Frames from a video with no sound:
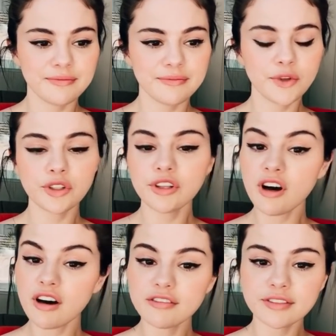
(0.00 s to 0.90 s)
more
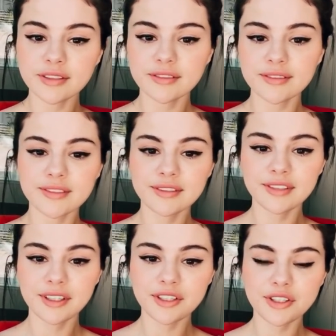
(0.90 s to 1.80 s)
love and
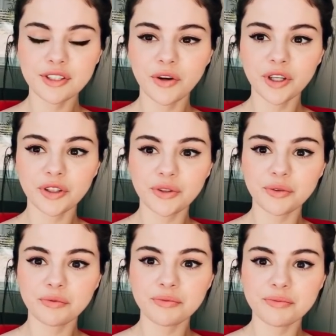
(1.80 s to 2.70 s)
kind of showing
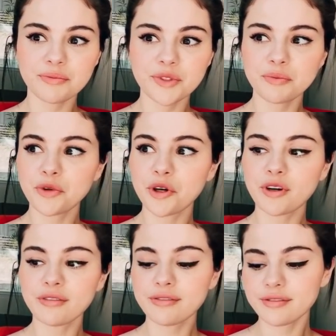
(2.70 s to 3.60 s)
you some more
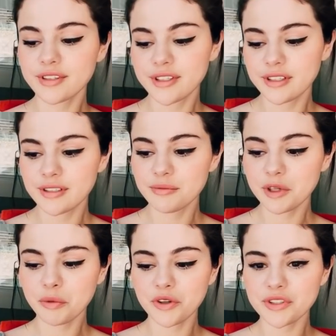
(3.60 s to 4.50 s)
of my
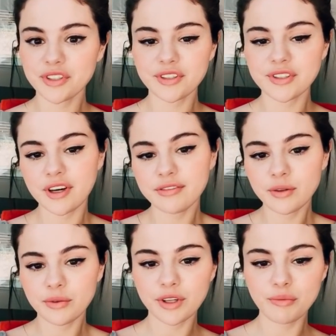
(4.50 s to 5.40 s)
personal stuff
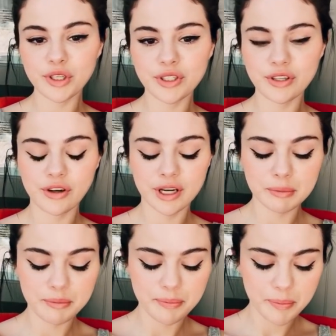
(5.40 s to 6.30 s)
and what I've been
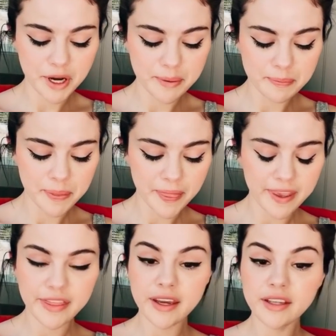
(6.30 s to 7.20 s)
doing. But
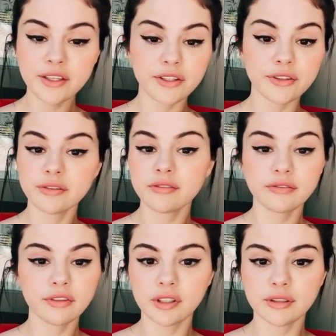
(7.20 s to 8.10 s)
thank you
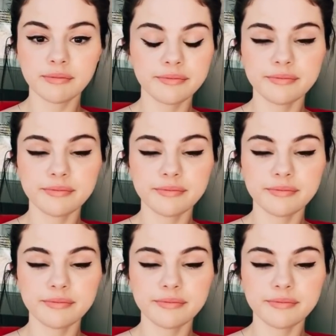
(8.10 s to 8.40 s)
for